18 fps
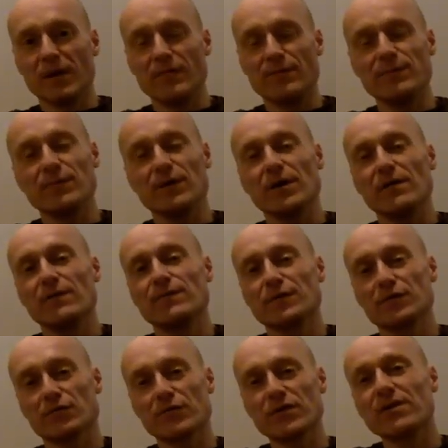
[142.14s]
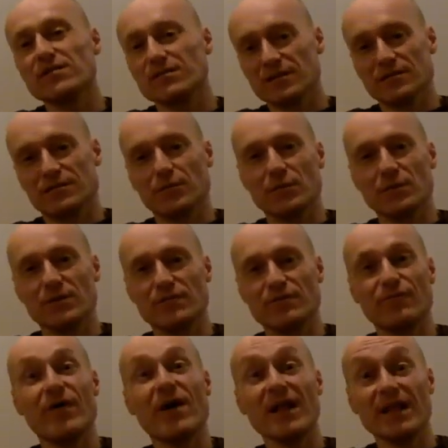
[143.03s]
if the criticism
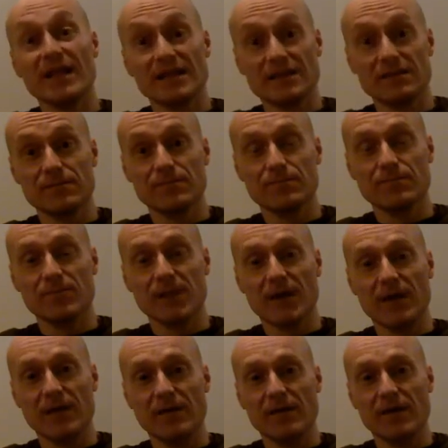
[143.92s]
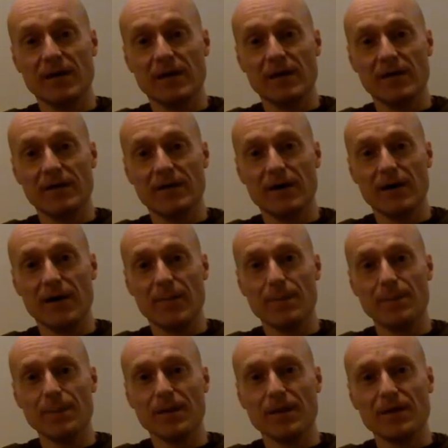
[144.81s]
is valid
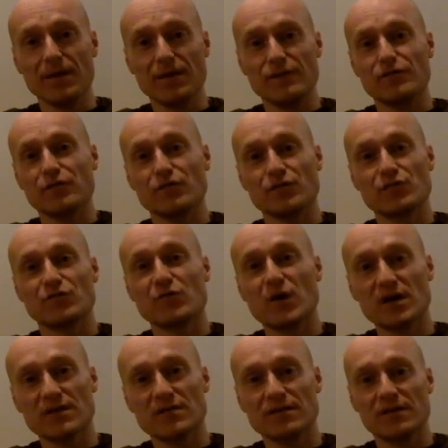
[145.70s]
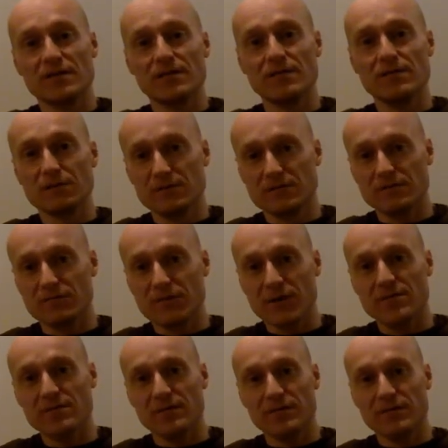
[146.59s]
and it's
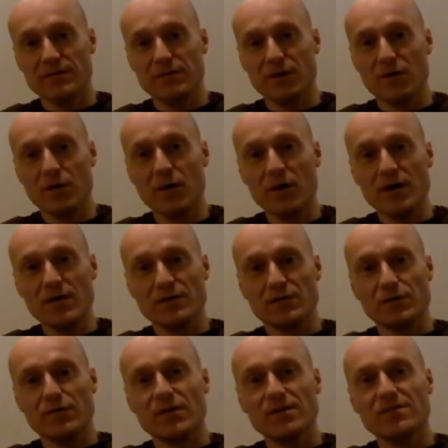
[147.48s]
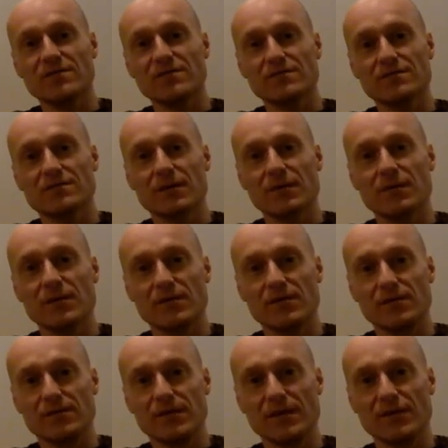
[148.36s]
constructive, so that's
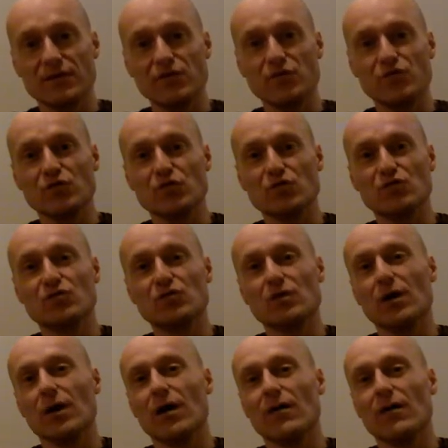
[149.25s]
something that you should